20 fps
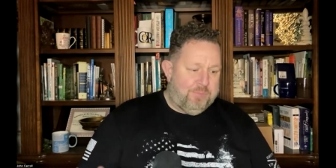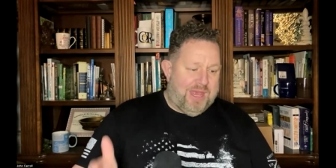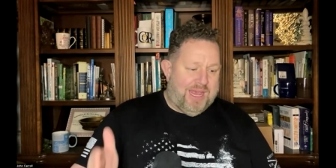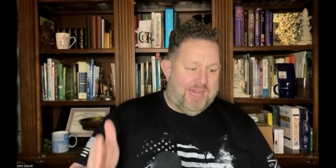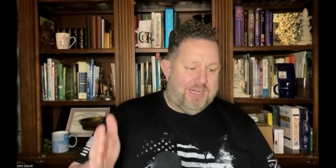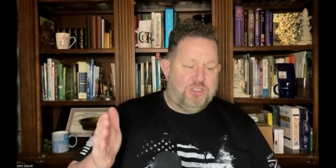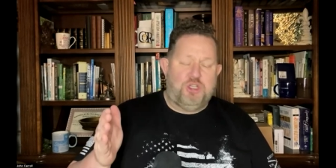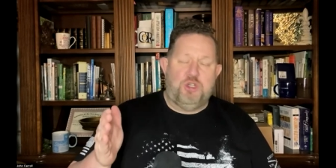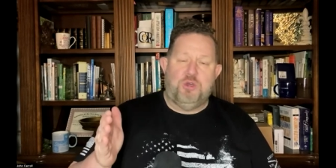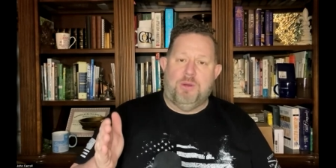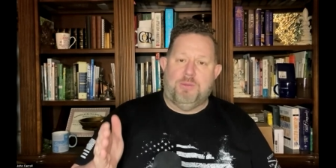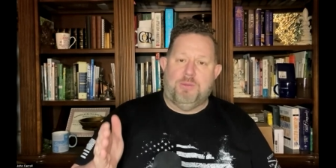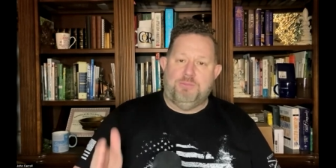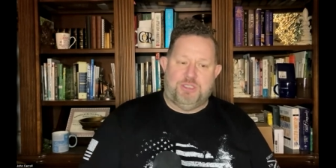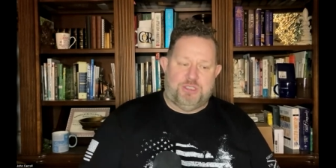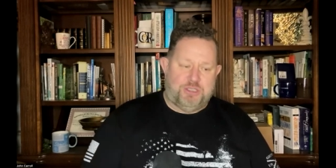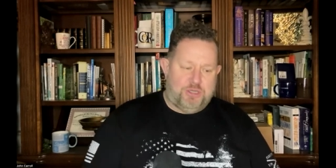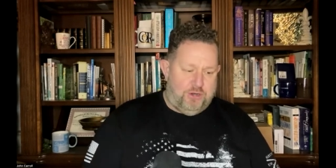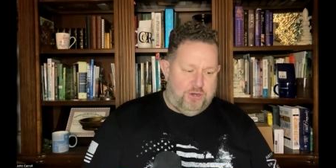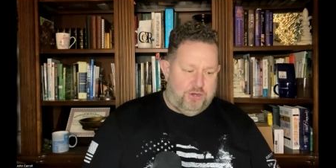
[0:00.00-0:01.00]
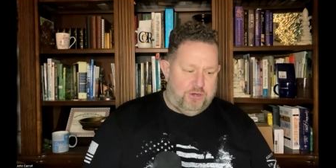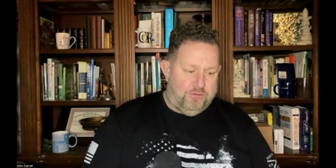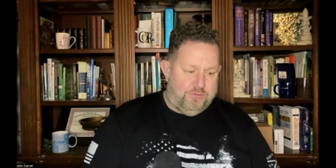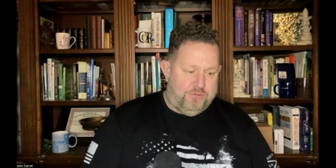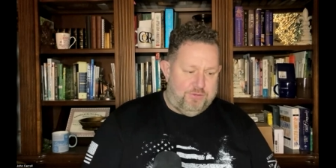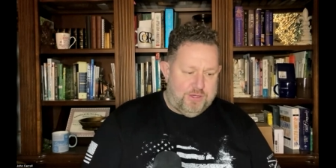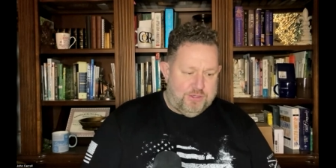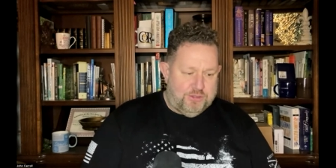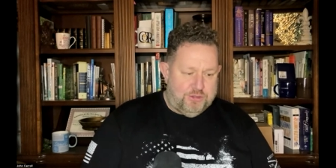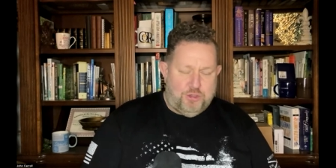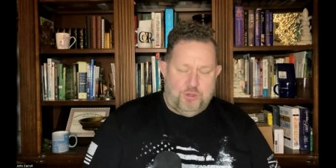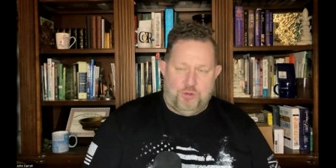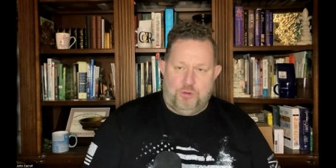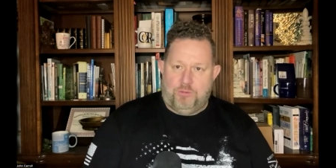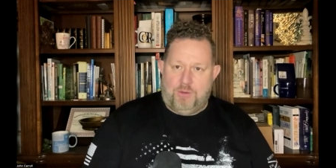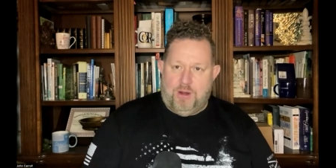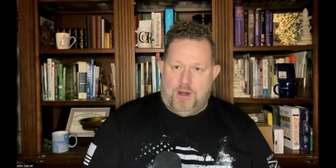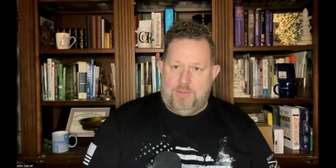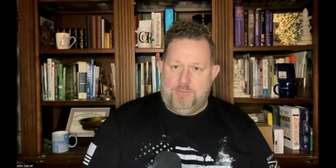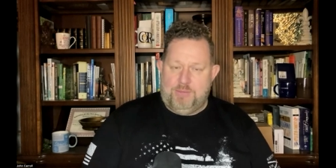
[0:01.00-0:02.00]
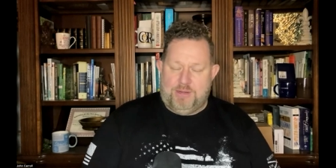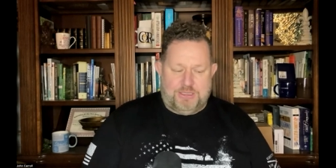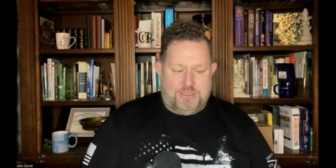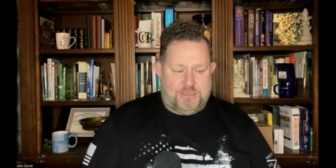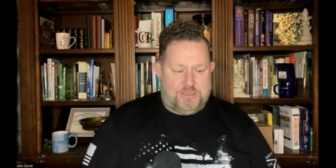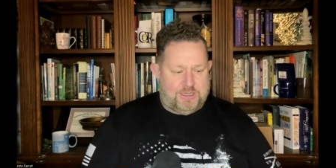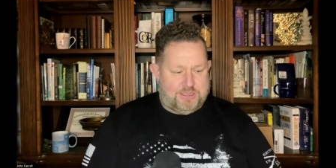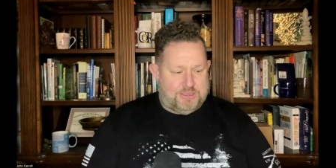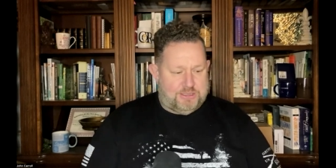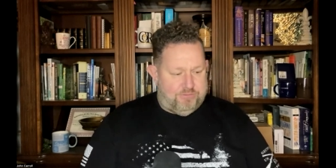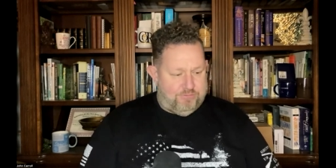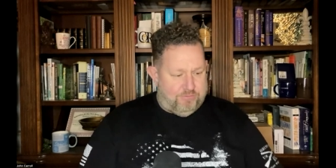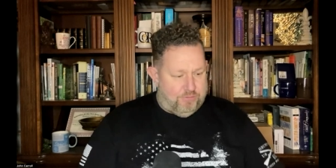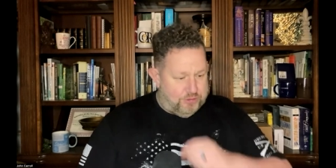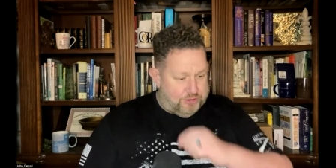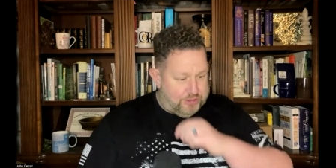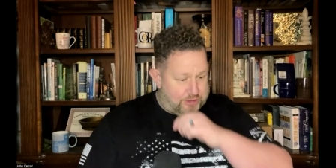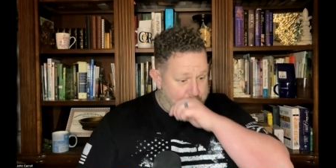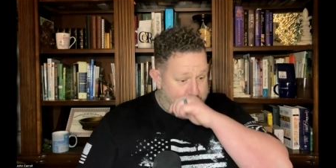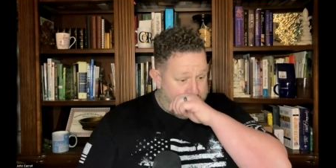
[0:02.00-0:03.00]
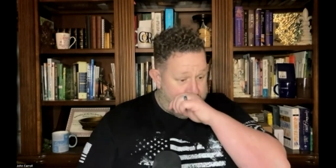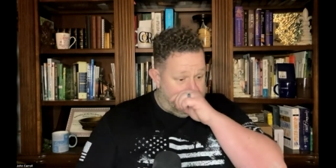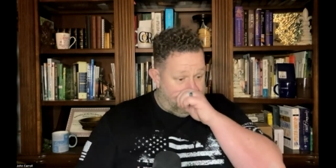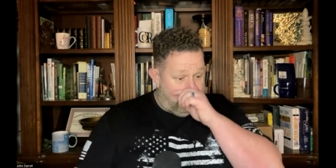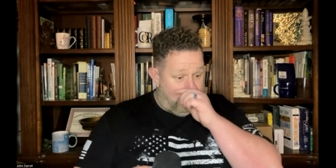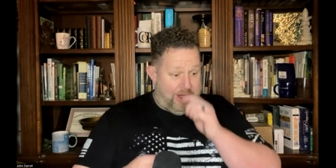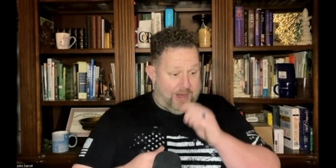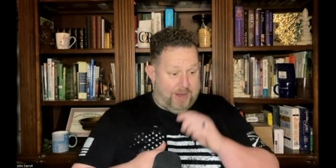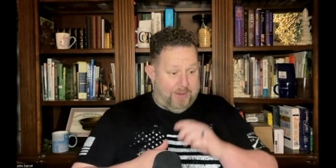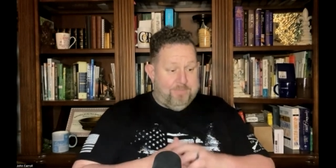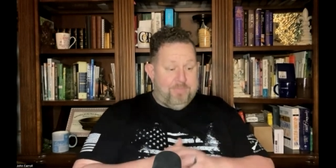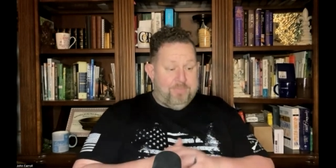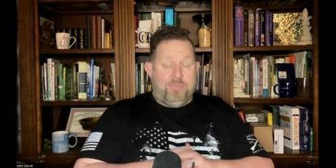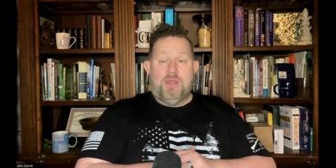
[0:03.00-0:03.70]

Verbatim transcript: and to observe, Deuteronomy 6 and verse number 3.